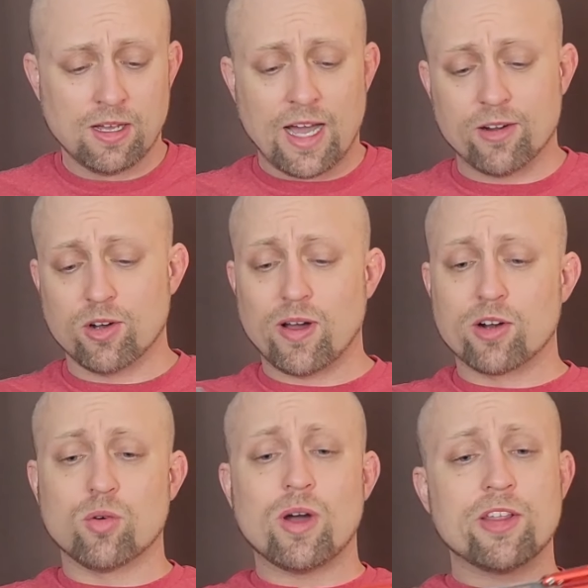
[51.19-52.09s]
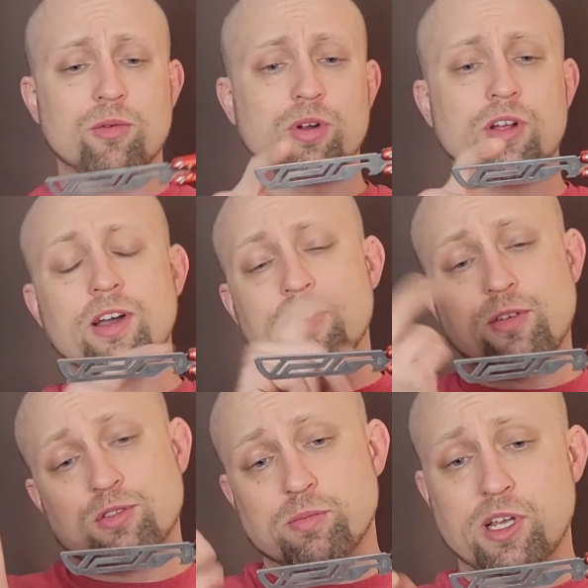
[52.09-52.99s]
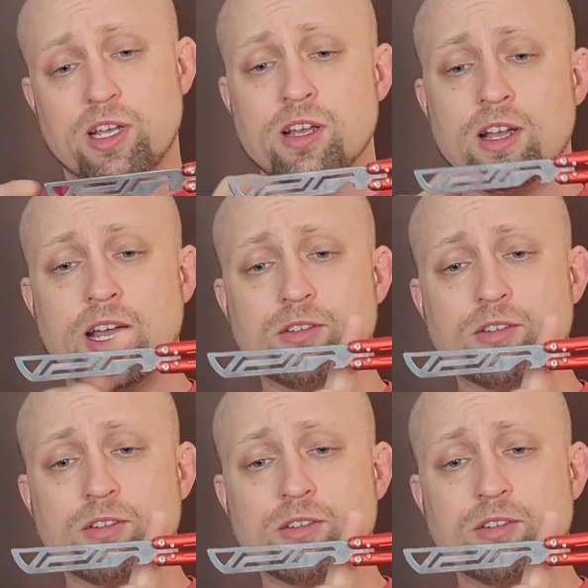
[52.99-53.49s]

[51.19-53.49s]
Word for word: I don't know. I don't know why they went, if it was me,